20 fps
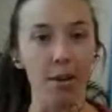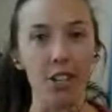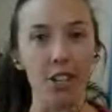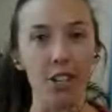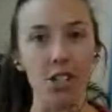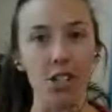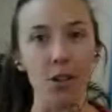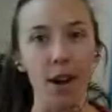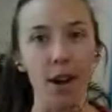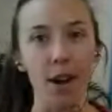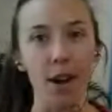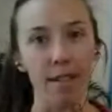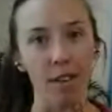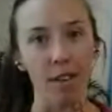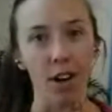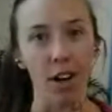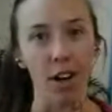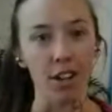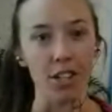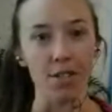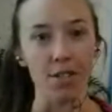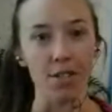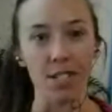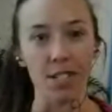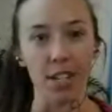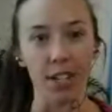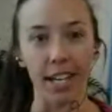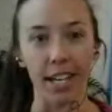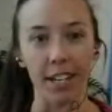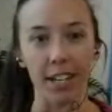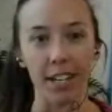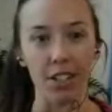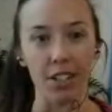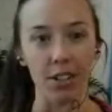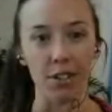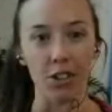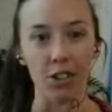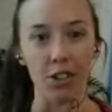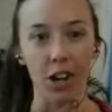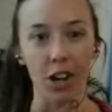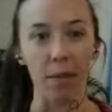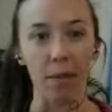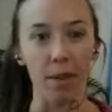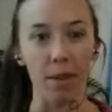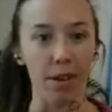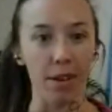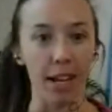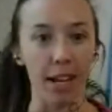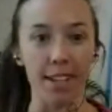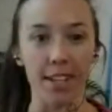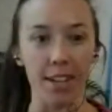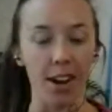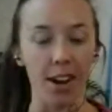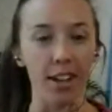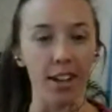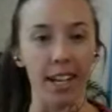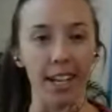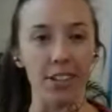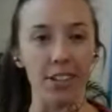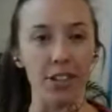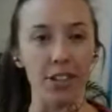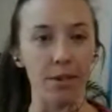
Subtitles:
I didn't know, did you ever, or do you still like, do you train with your kids at all?